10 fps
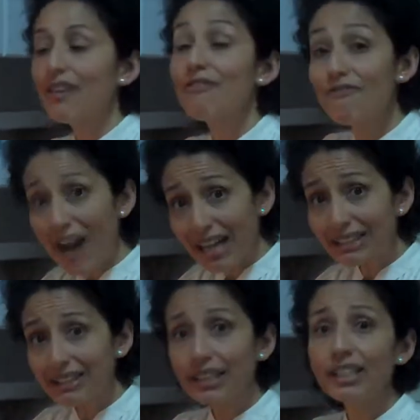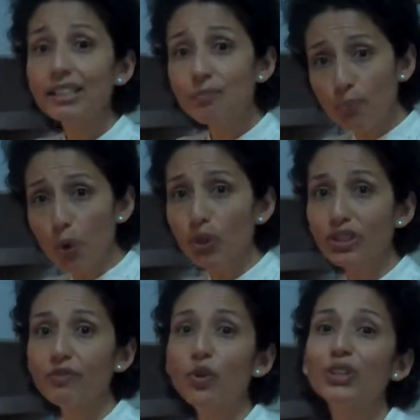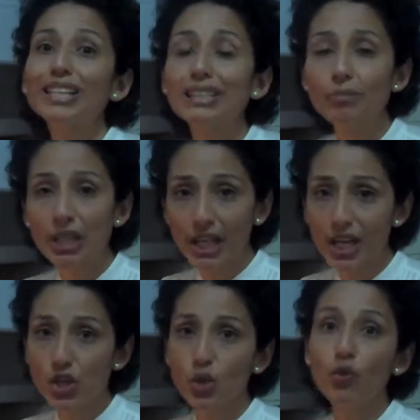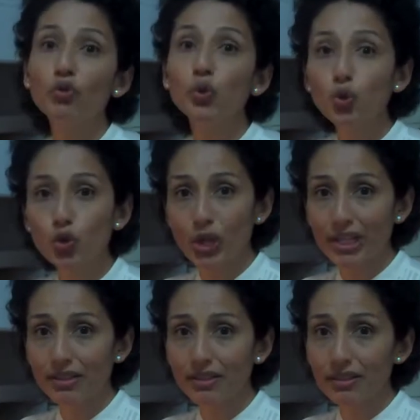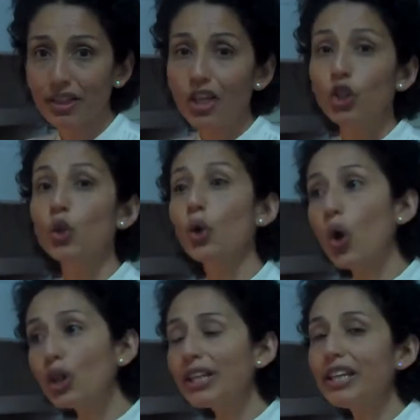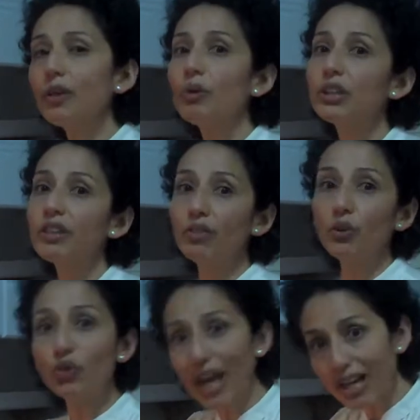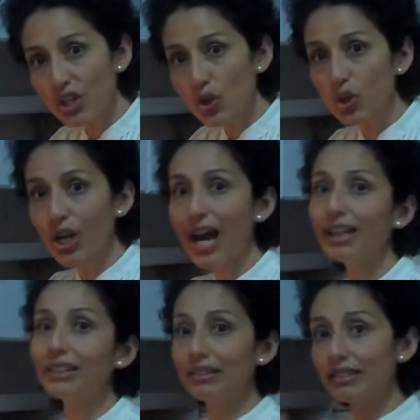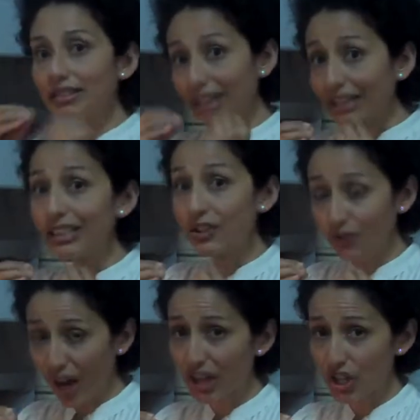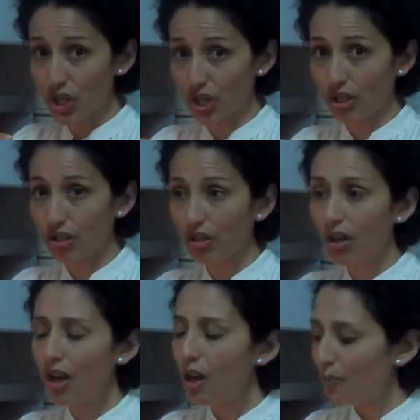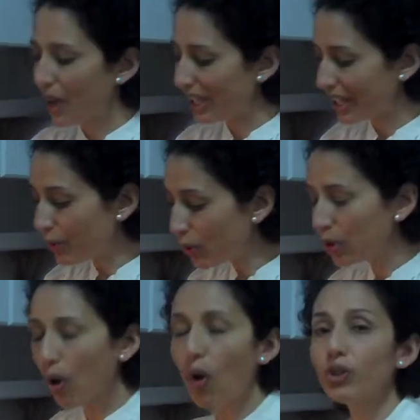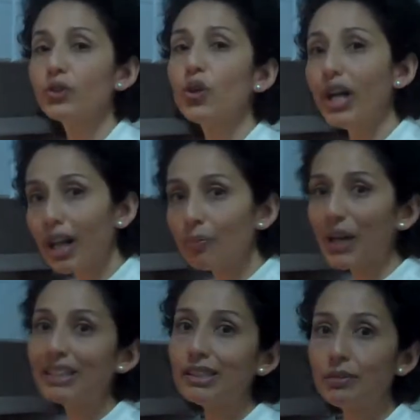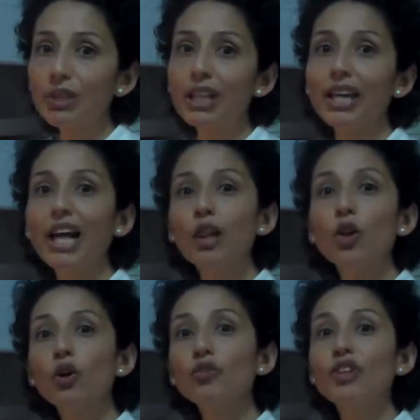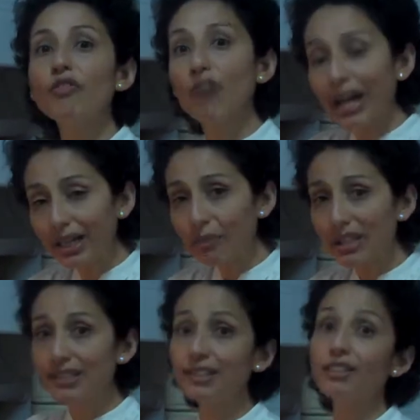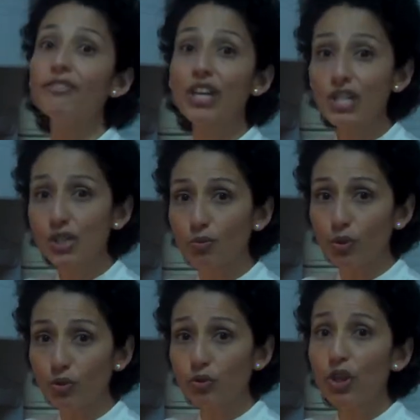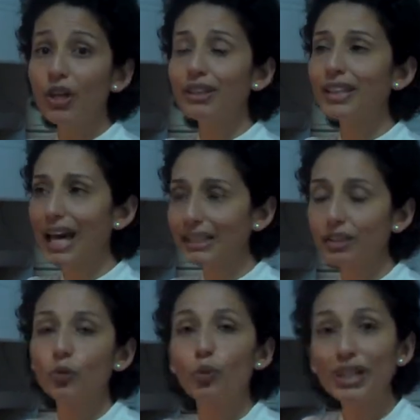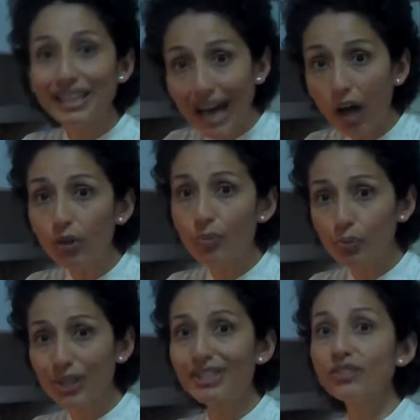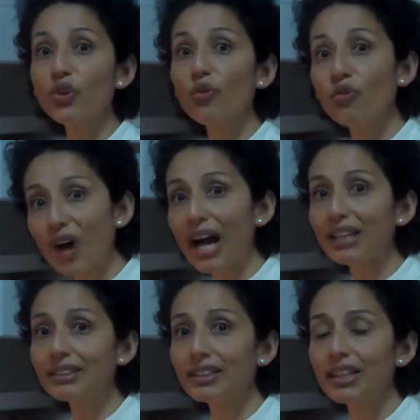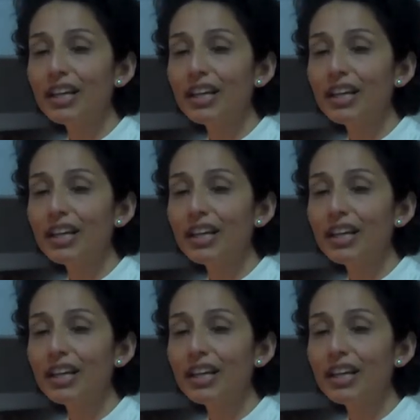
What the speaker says: Fat is important for the assimilation of nutrients. Not only it will give you texture and satisfaction, but it will also help assimilate a lot of the vitamins in the vegetables that without the presence of fat,